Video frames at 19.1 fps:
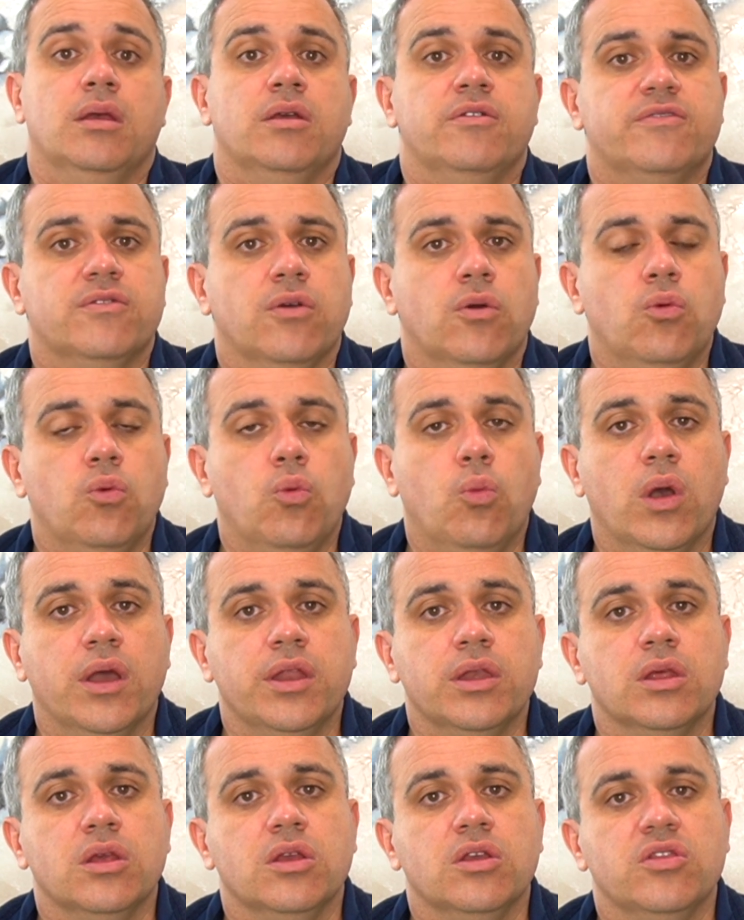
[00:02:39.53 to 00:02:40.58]
So
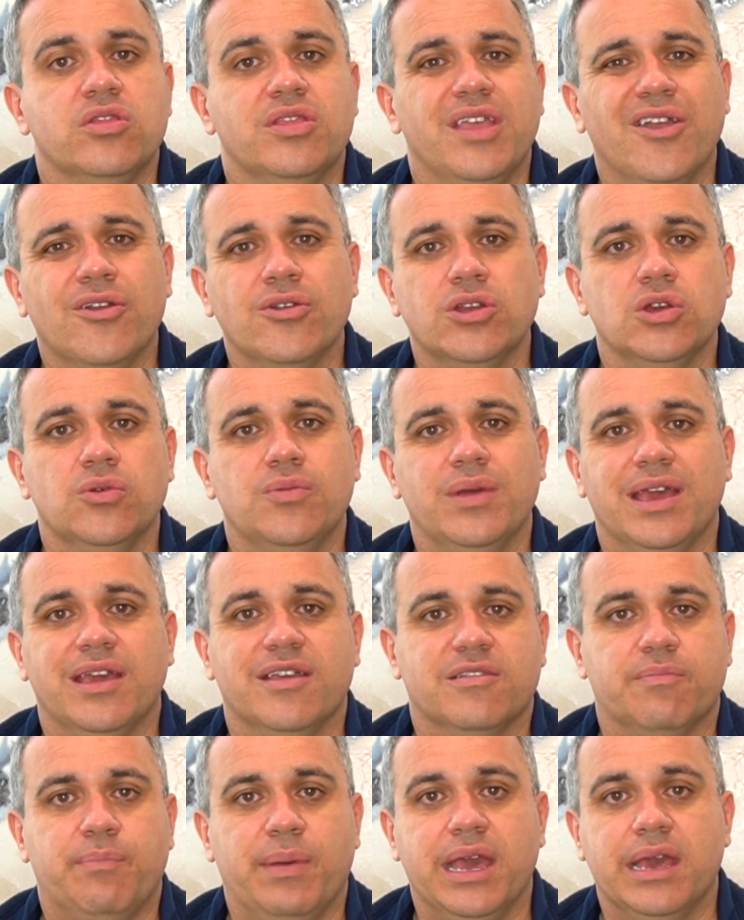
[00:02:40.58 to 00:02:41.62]
what they're doing
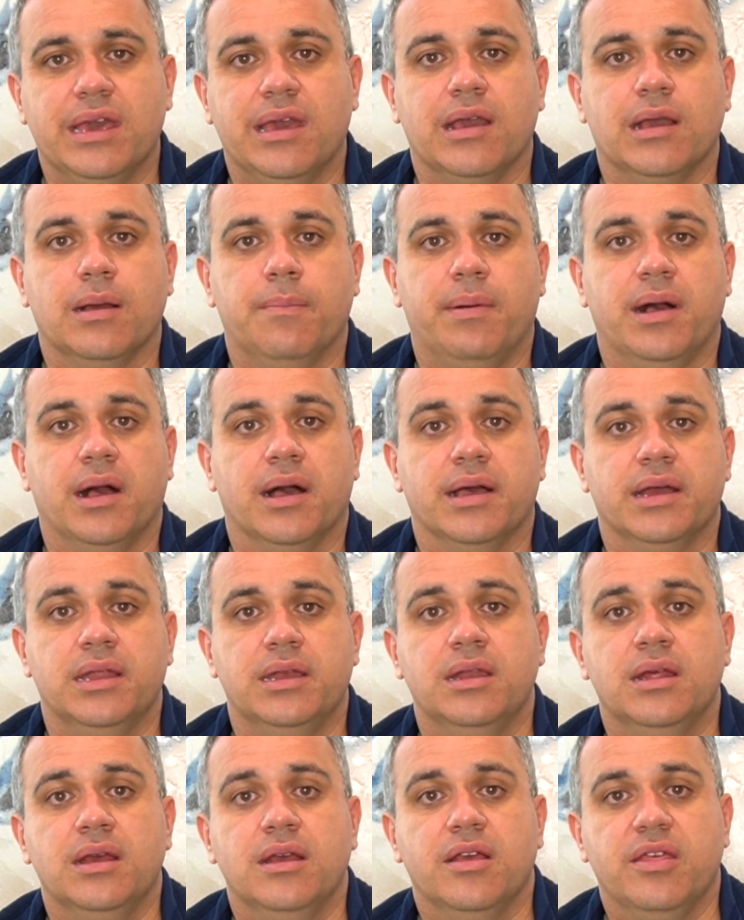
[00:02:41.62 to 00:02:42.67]
is banking
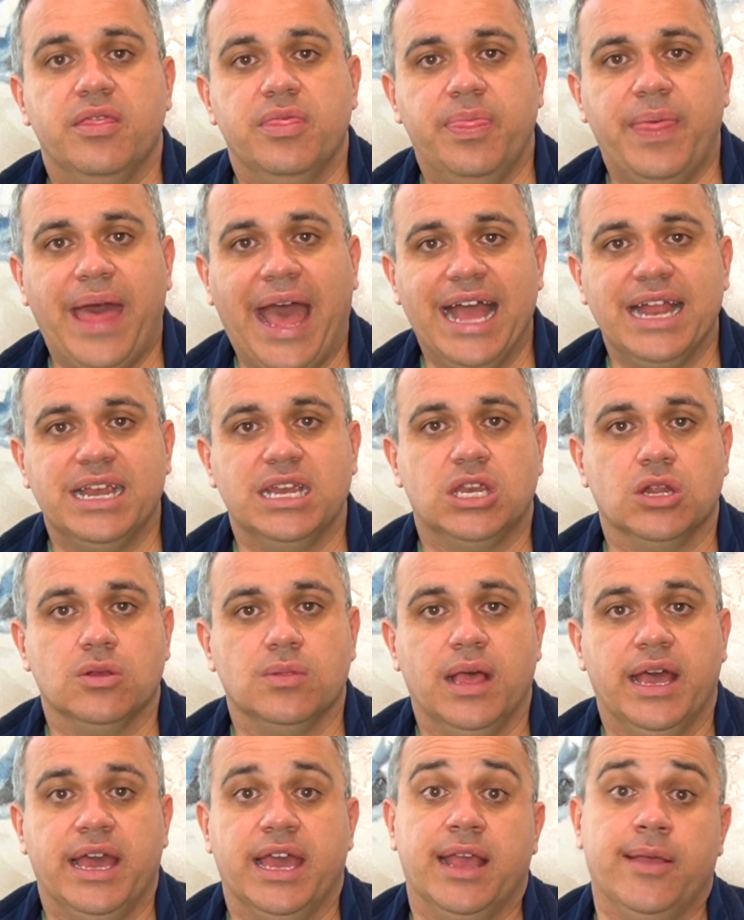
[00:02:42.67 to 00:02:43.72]
upon that
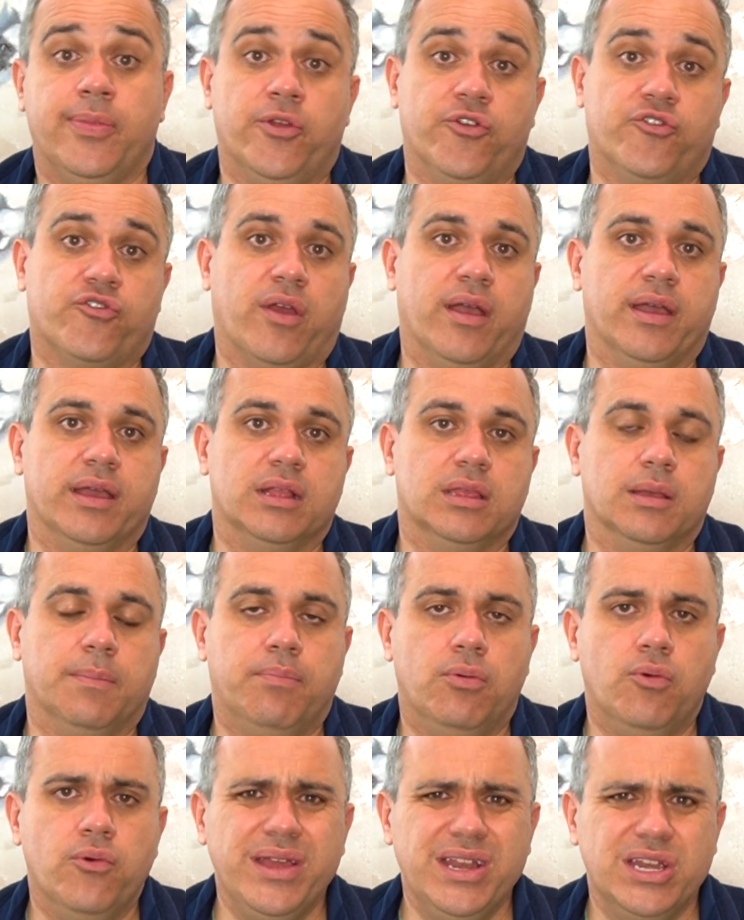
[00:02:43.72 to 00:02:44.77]
delay and they're trying to
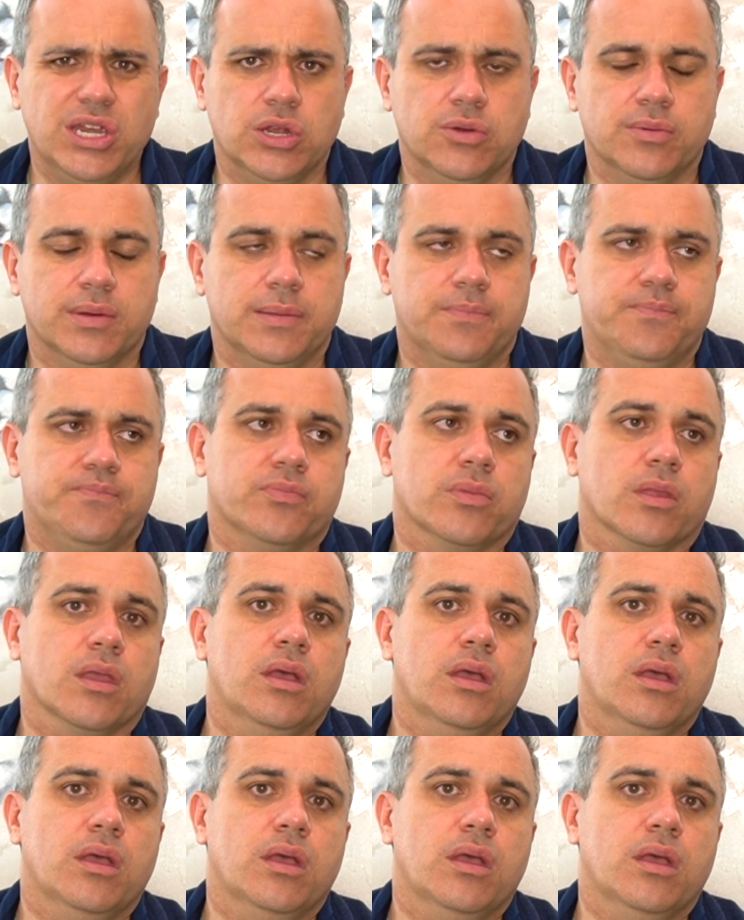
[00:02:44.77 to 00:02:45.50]
point to it.